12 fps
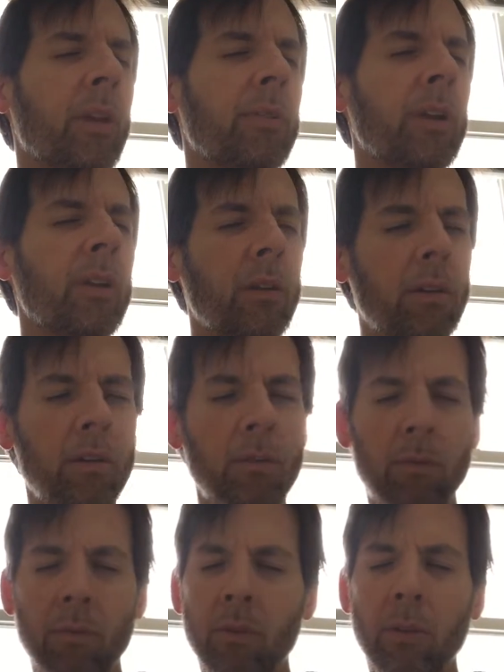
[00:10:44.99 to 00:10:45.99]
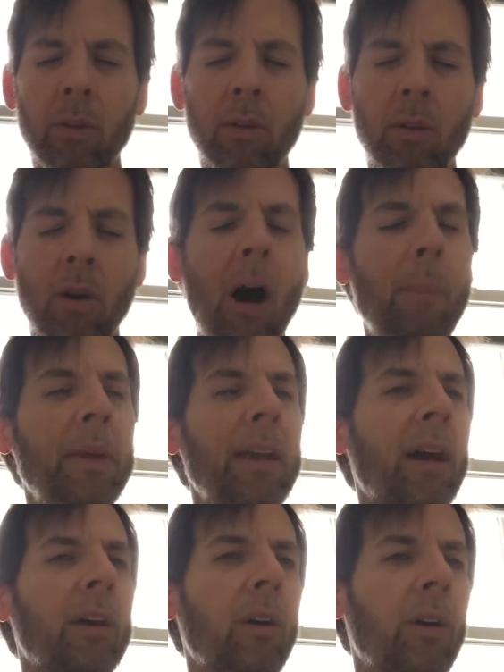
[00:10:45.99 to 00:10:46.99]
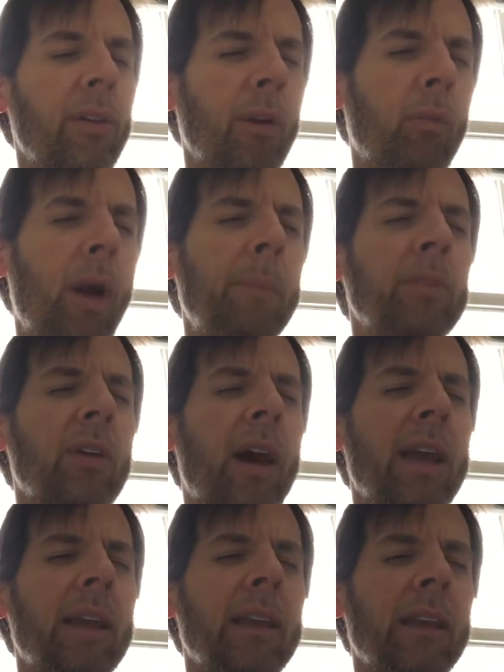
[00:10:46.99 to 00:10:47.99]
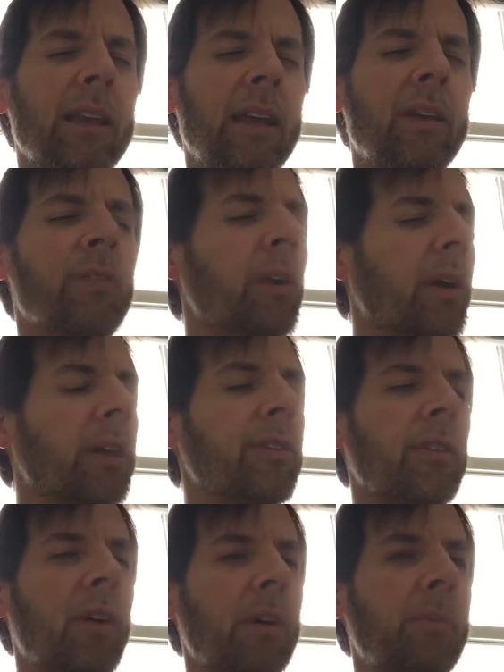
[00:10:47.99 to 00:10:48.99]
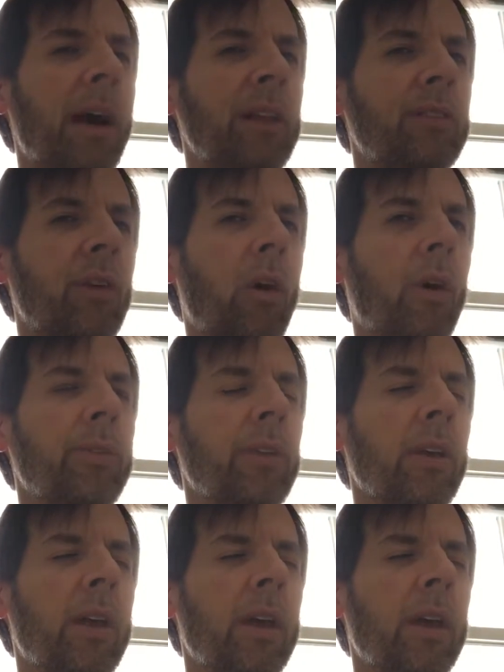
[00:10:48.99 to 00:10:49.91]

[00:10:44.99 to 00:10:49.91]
that go to their website. If you're concerned about salt,